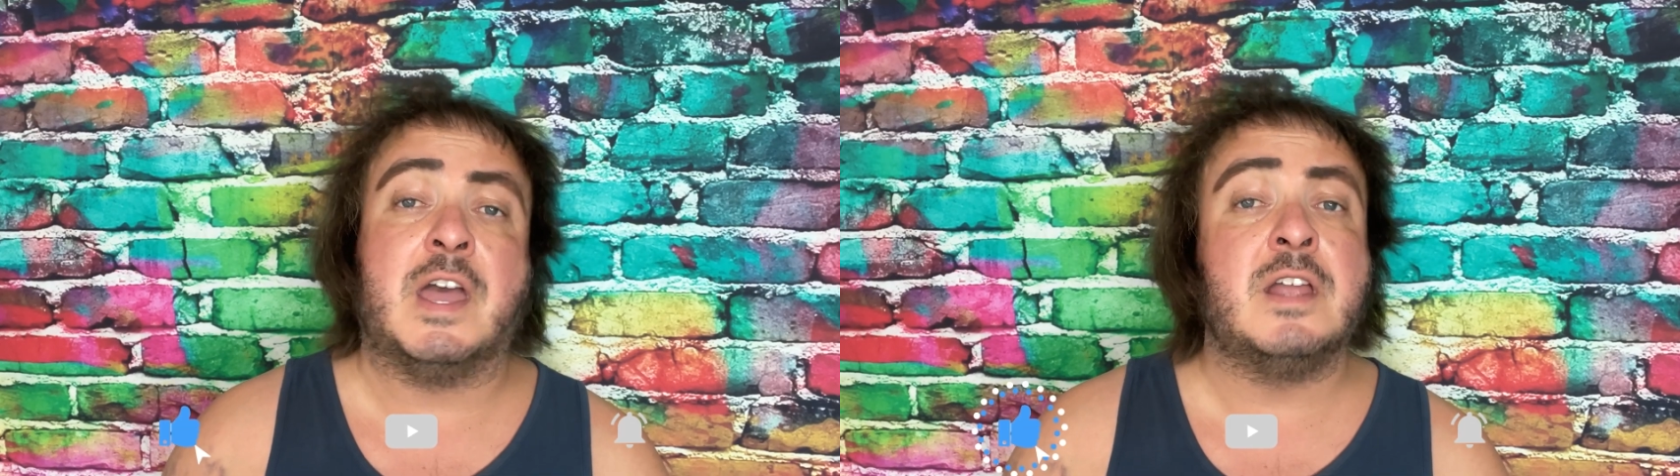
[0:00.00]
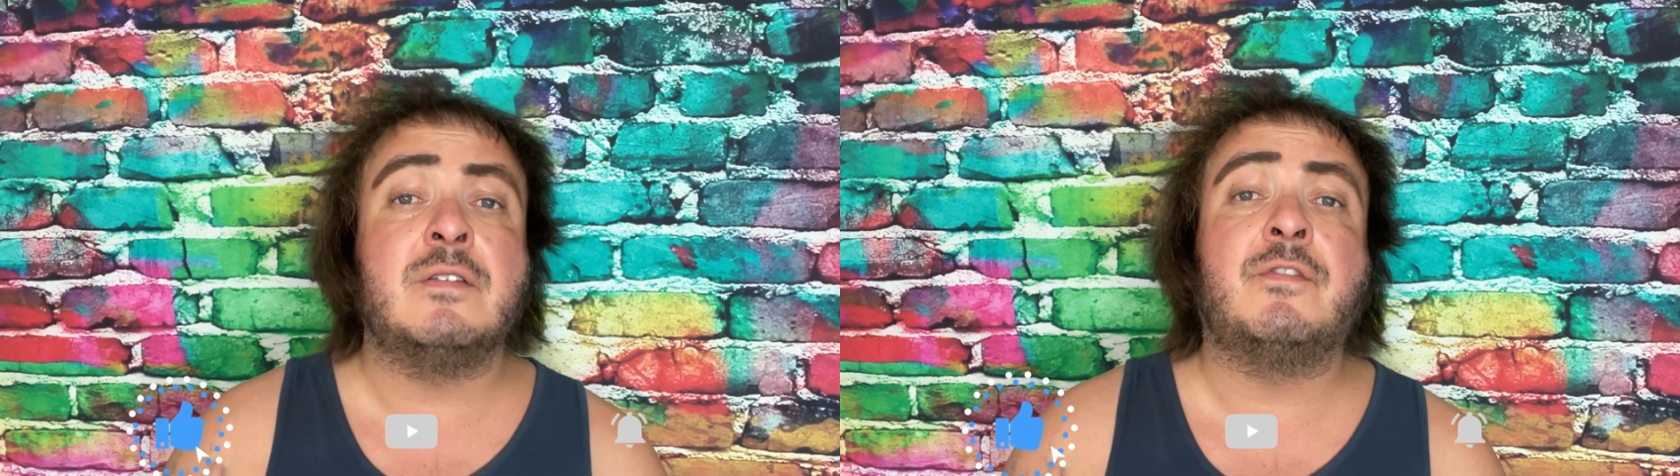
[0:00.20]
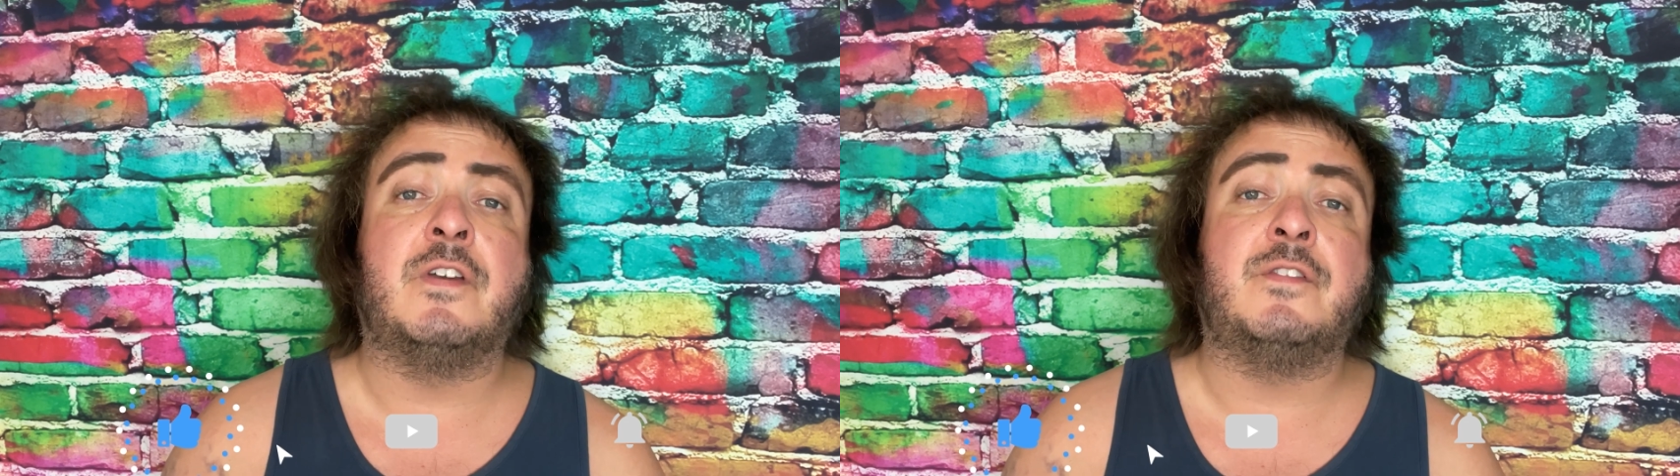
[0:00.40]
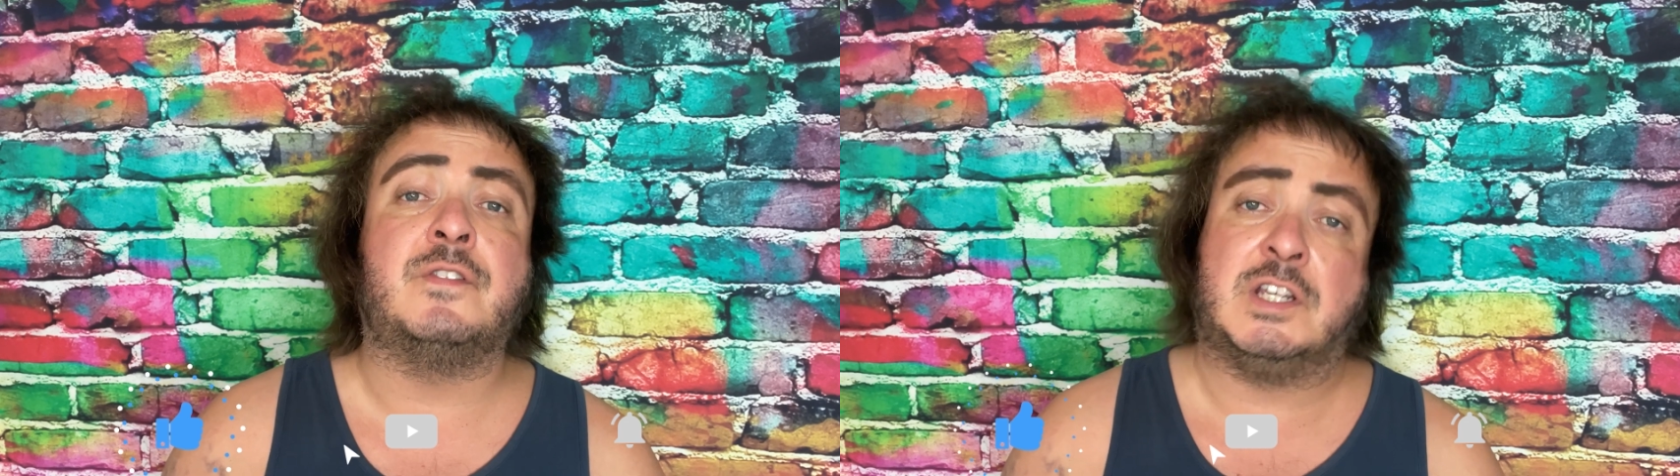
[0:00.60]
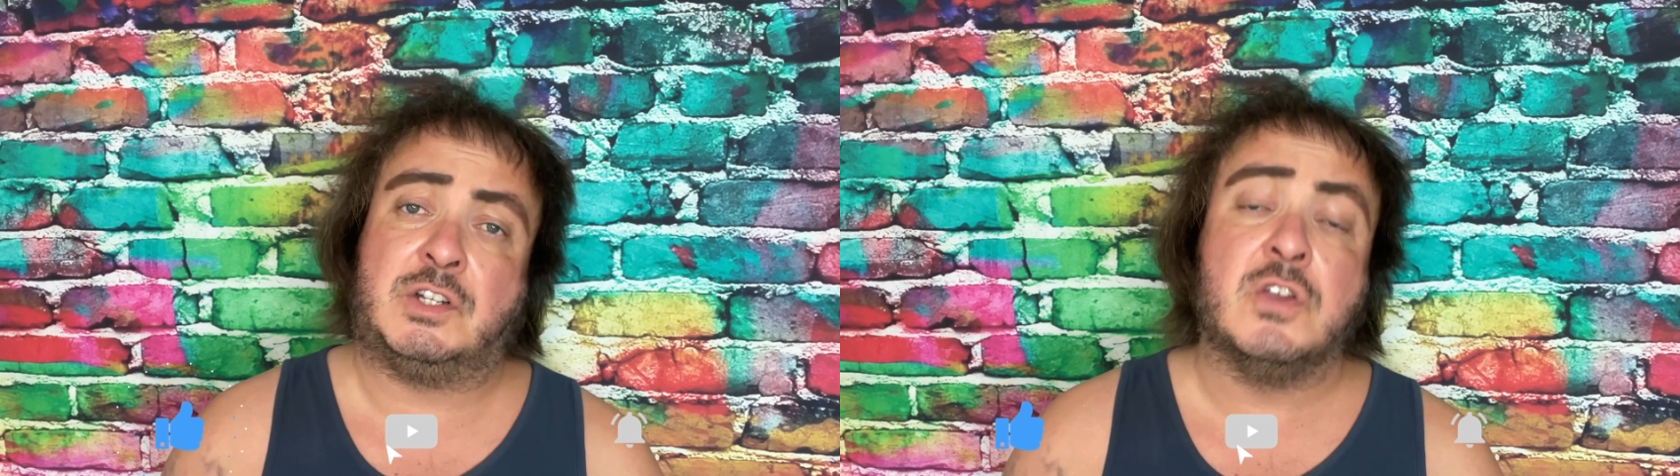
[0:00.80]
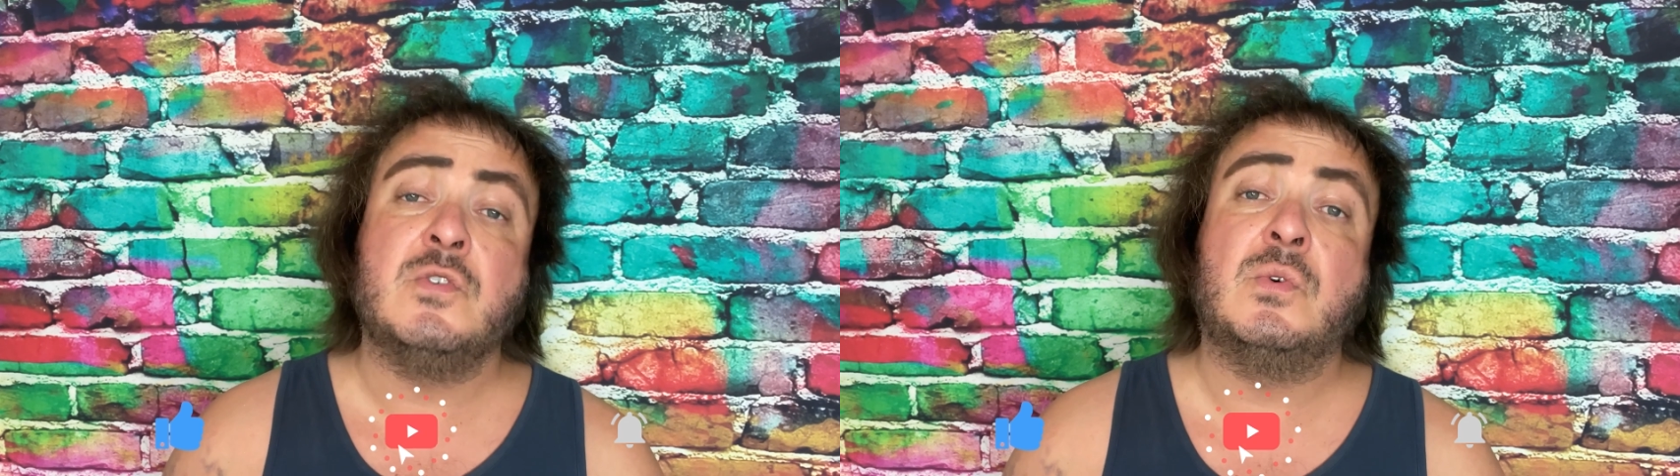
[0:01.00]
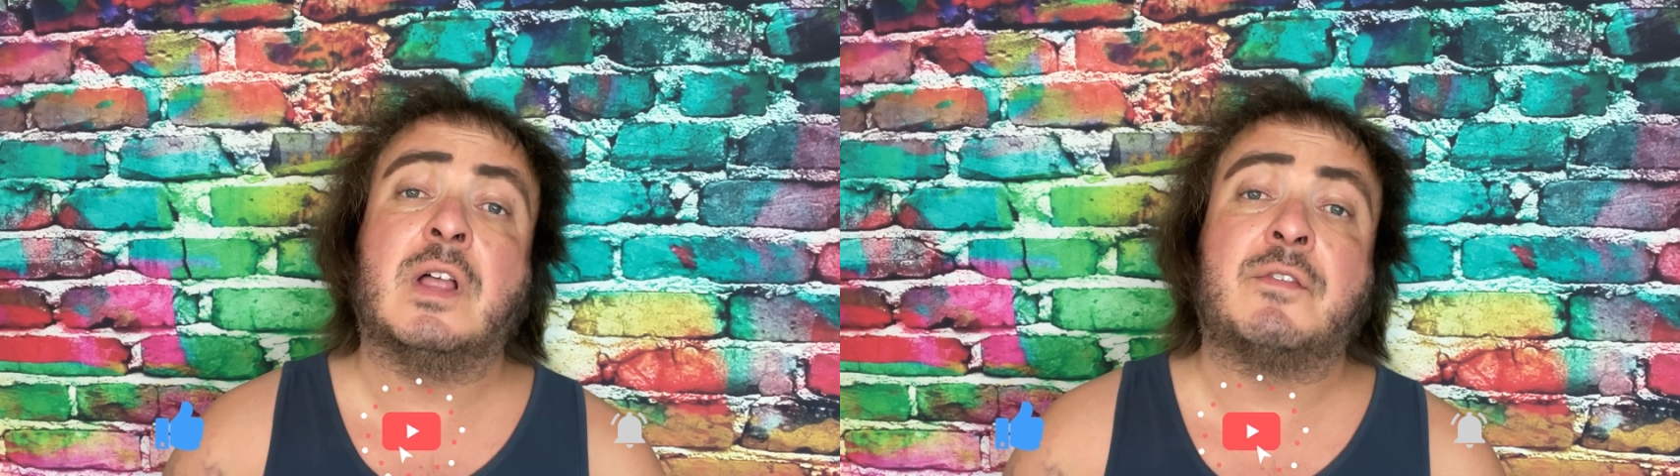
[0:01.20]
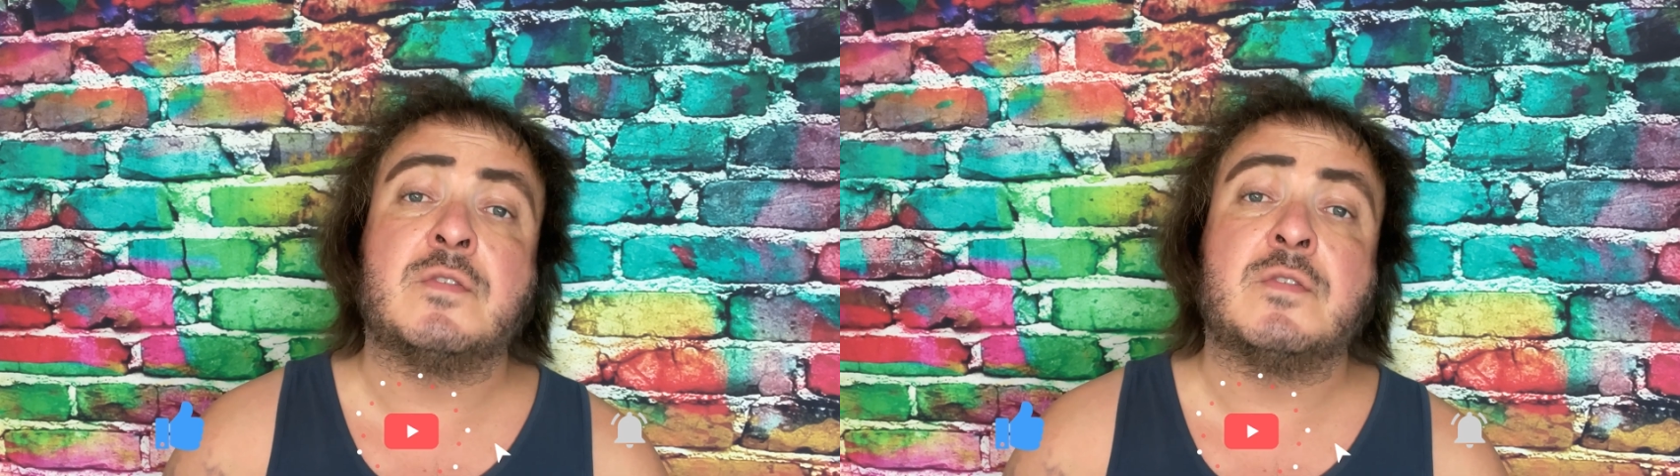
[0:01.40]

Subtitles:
N52 level